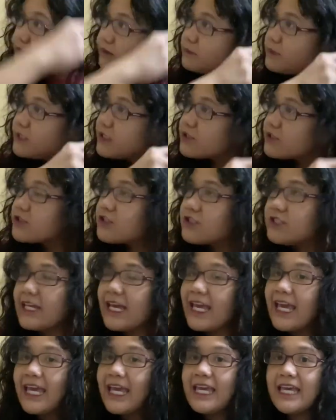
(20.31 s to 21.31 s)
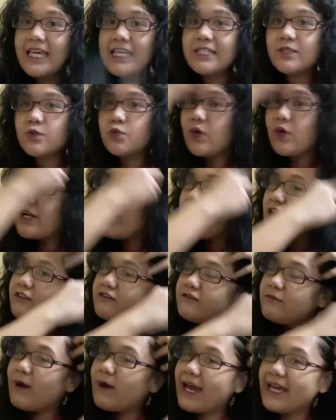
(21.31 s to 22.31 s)
Because today is one
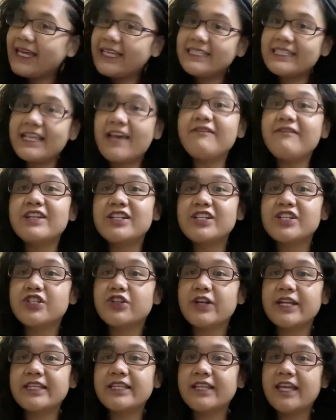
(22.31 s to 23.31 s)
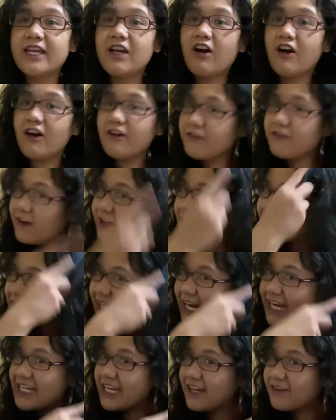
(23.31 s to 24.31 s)
of my 7th straight day off
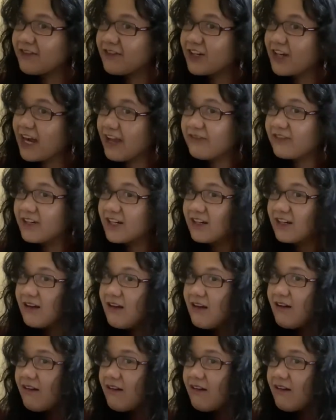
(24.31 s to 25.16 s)
that I never ever,